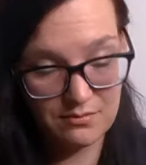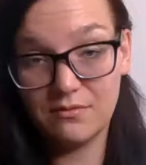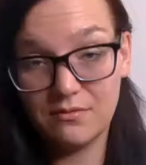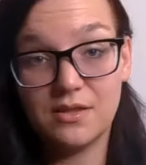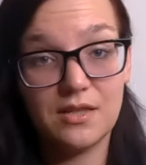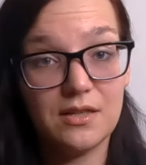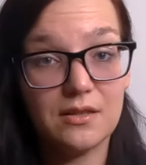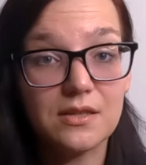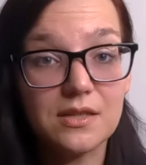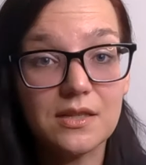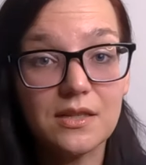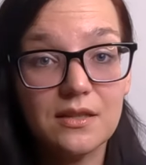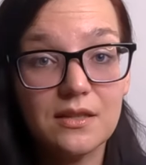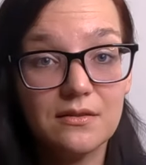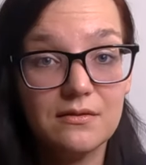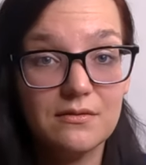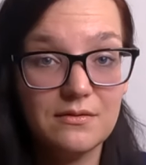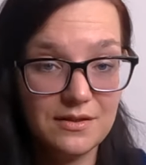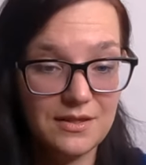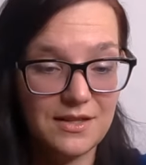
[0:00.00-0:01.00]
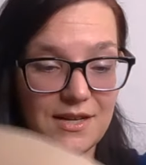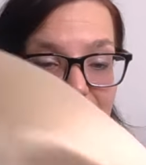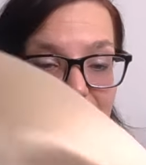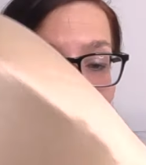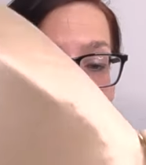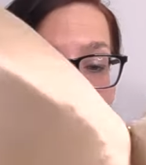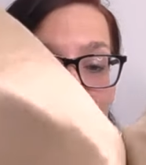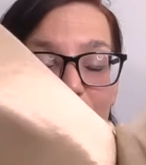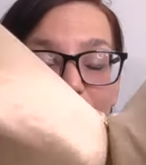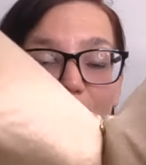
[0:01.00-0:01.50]
Seriously.
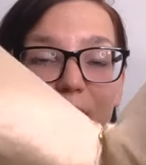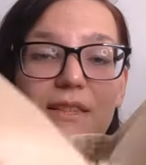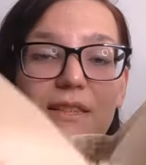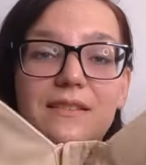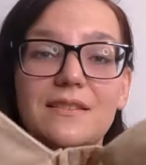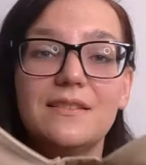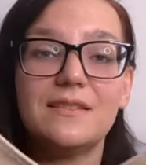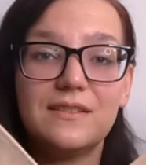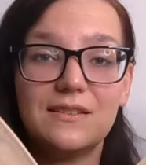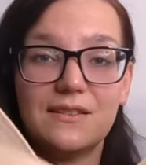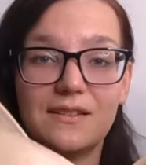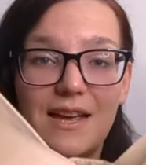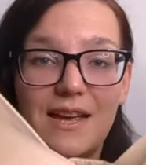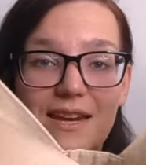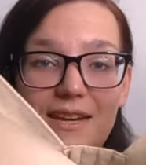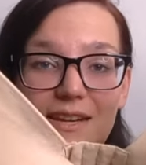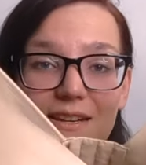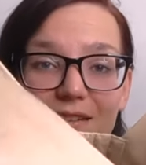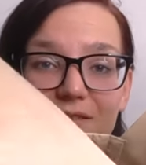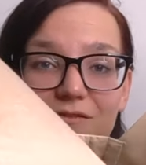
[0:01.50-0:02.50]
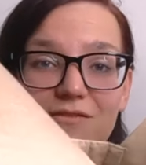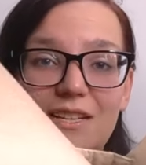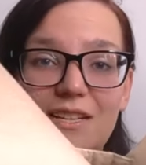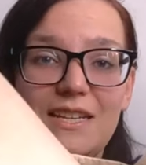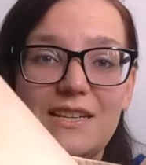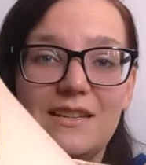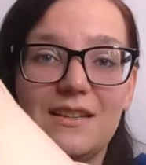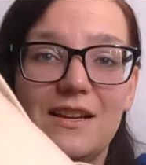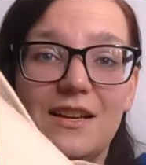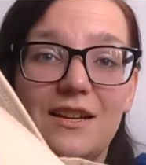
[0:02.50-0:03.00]
Um, but I
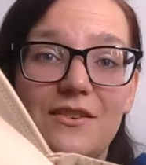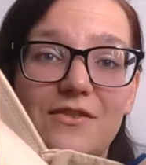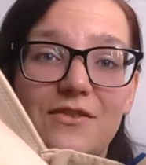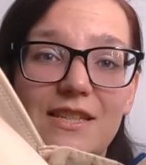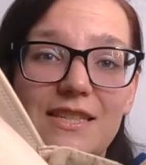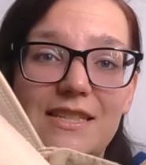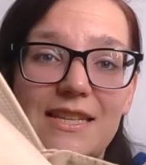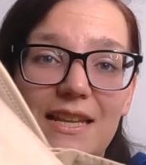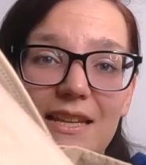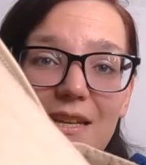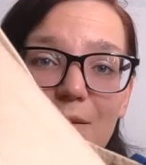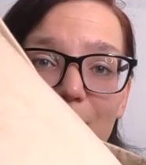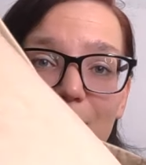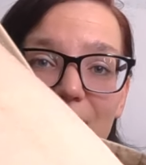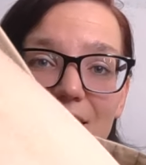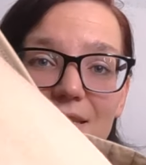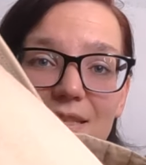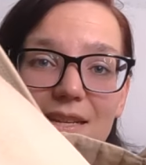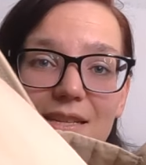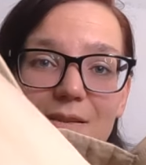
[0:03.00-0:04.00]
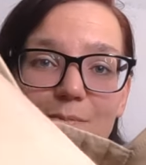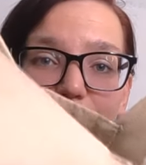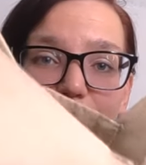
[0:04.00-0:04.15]
really love selling plus size